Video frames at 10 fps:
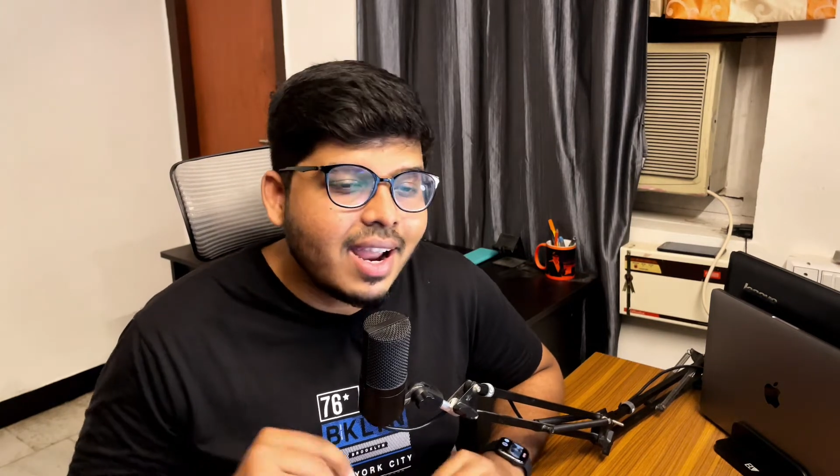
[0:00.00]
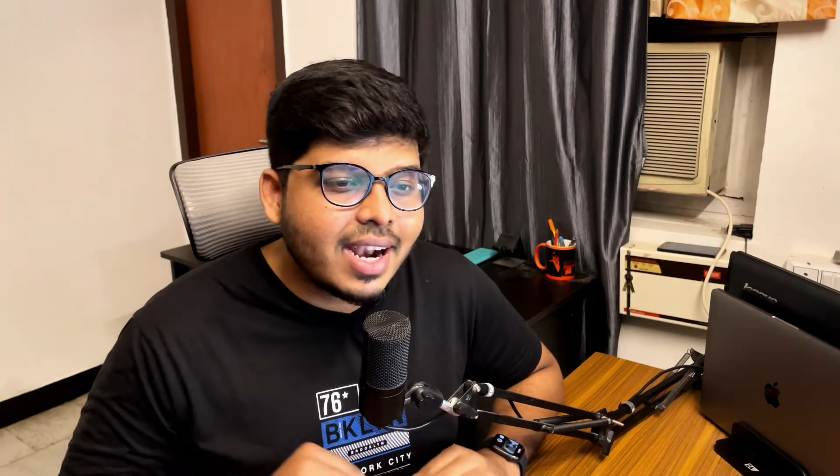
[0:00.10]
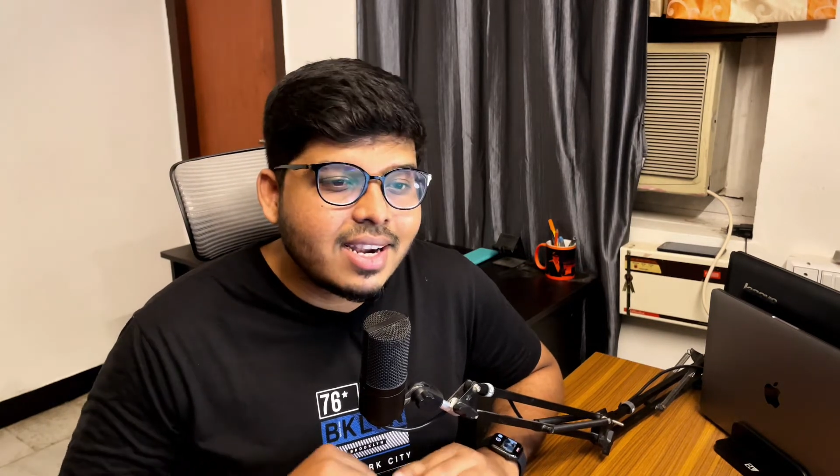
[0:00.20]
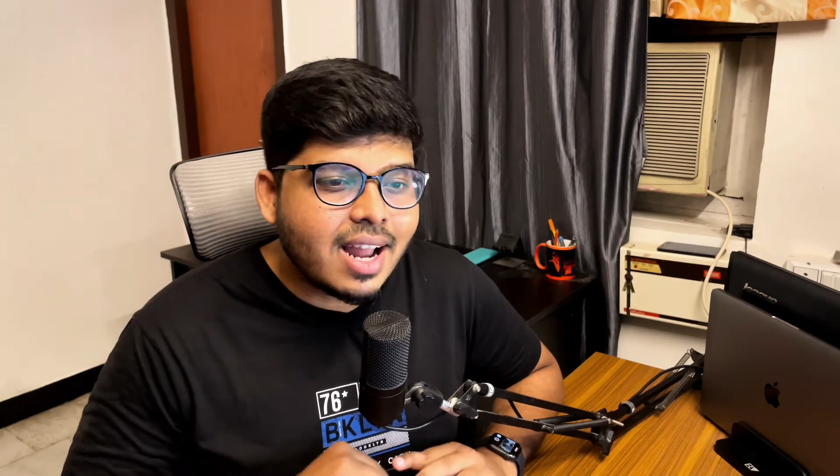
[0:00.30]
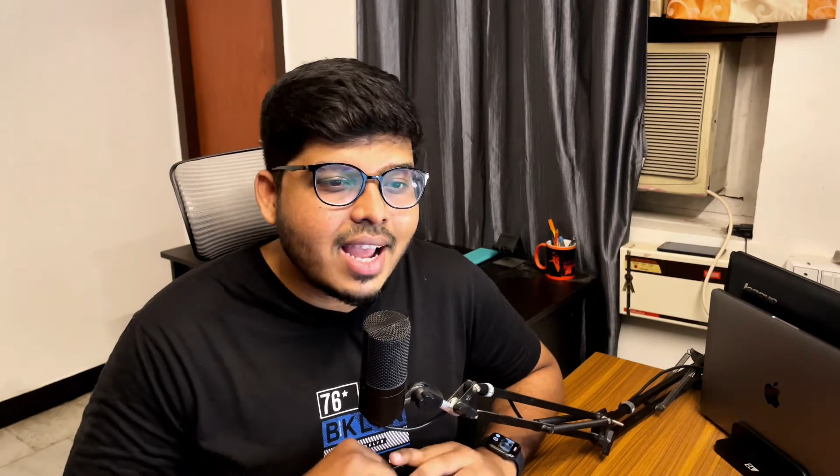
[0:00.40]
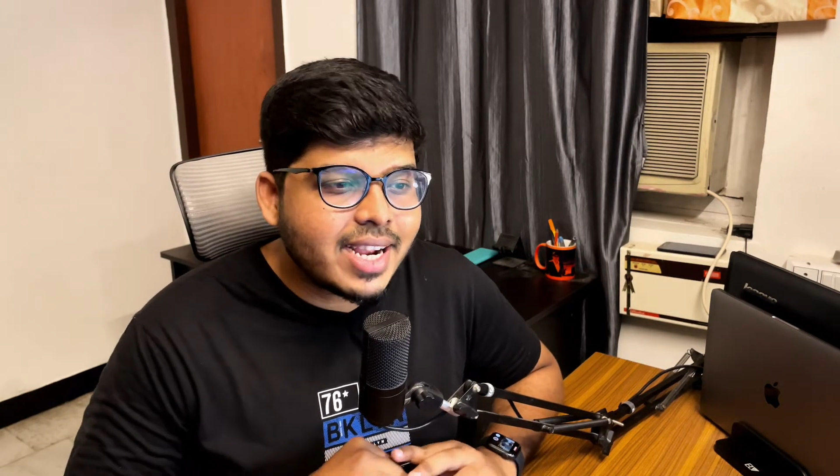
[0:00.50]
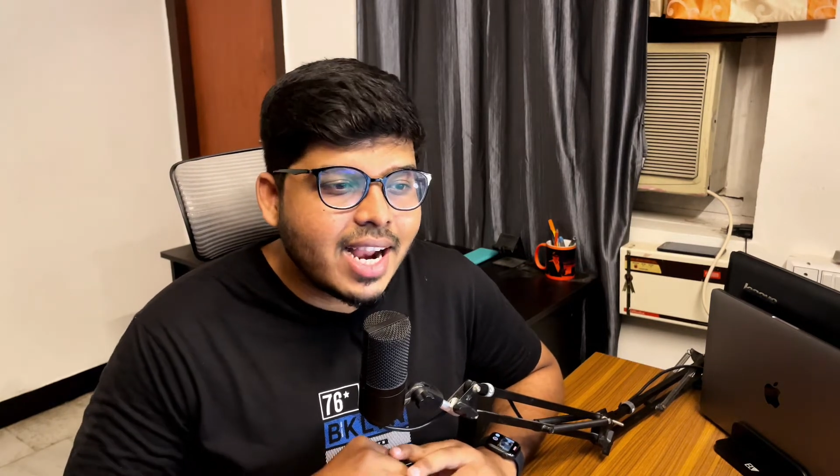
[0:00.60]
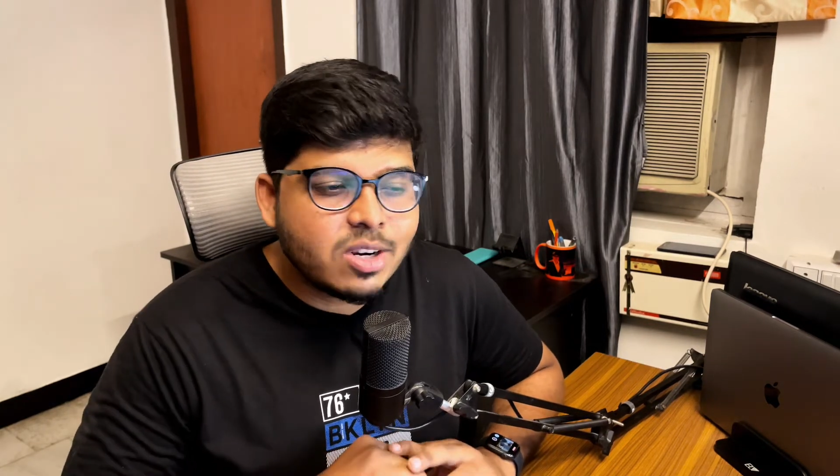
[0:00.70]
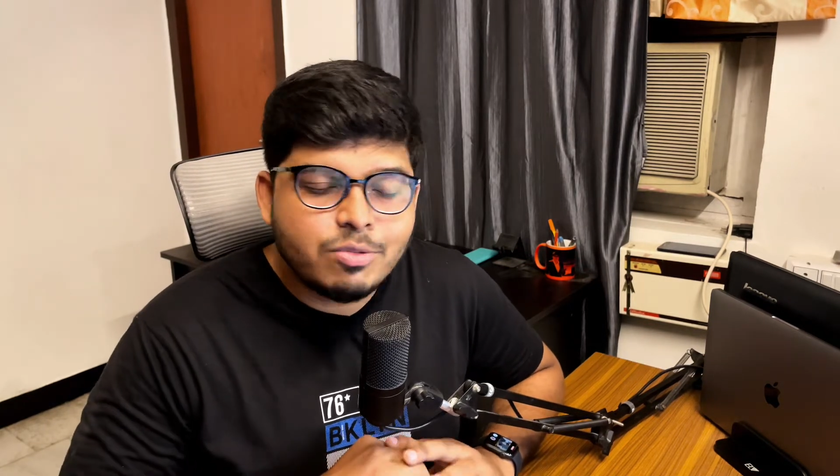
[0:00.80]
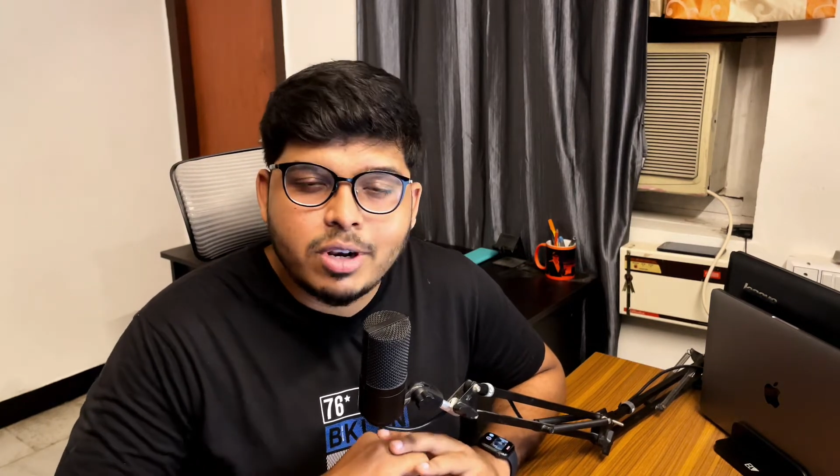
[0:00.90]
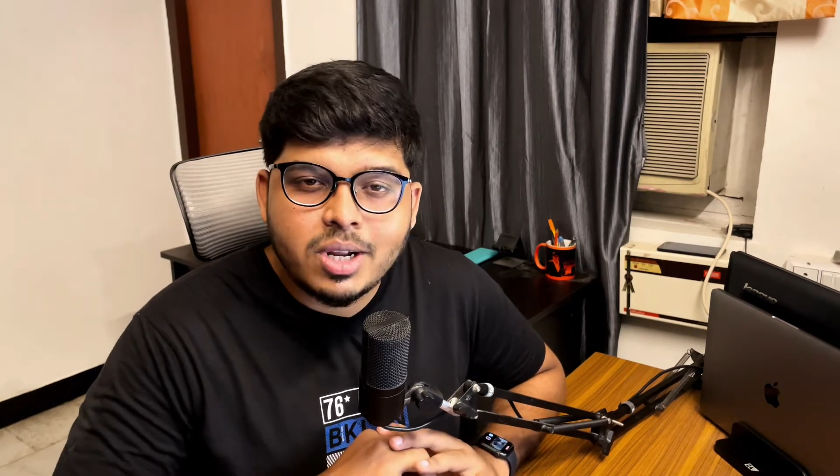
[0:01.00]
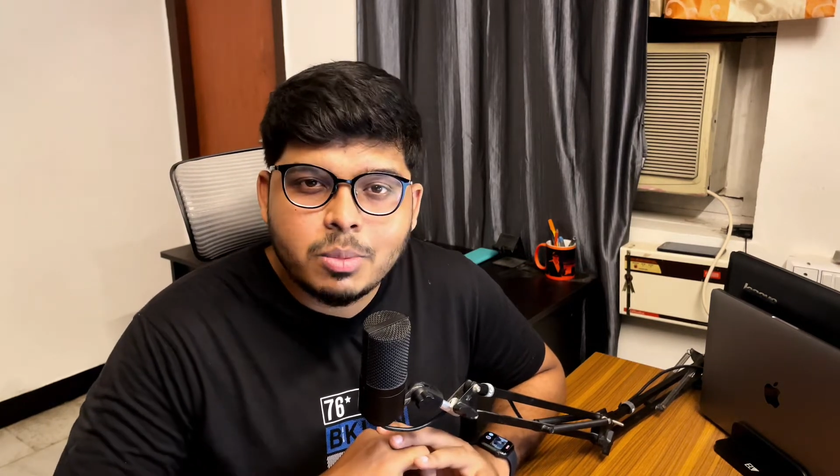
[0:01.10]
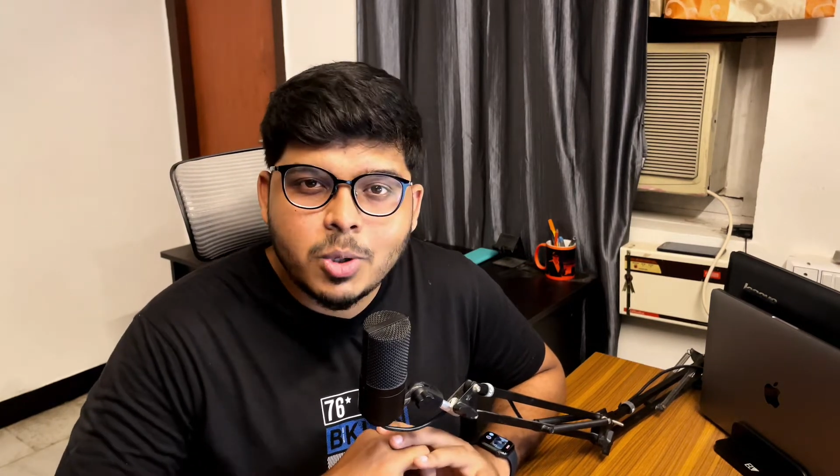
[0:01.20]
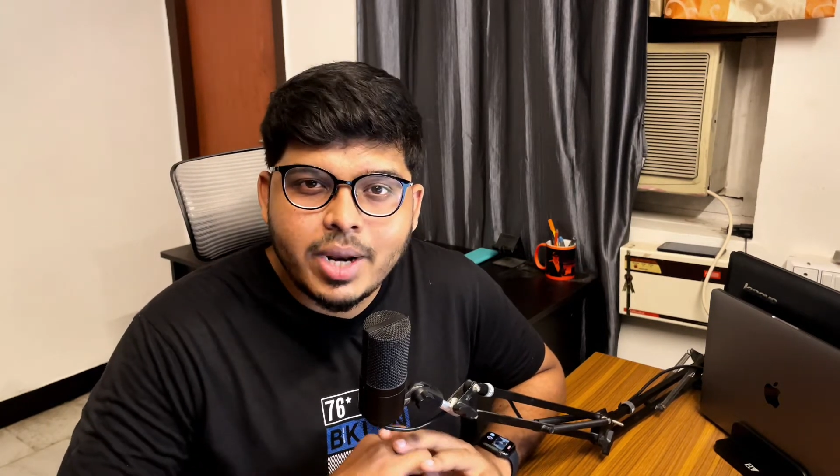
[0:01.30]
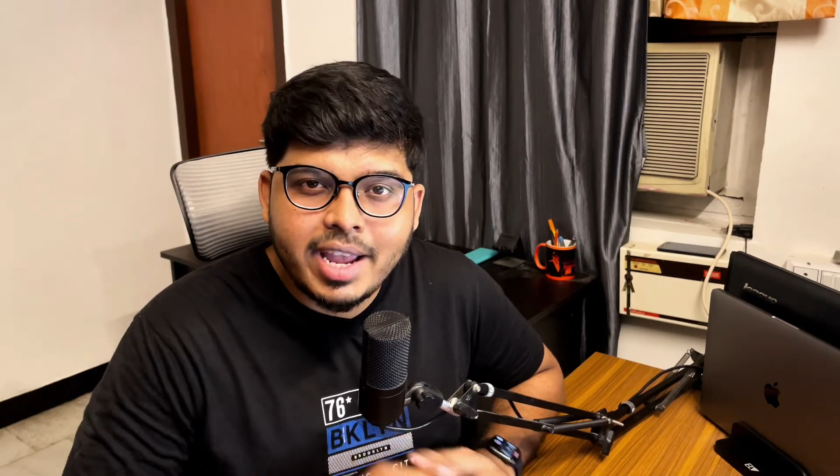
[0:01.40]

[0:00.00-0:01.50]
and I kind of learn about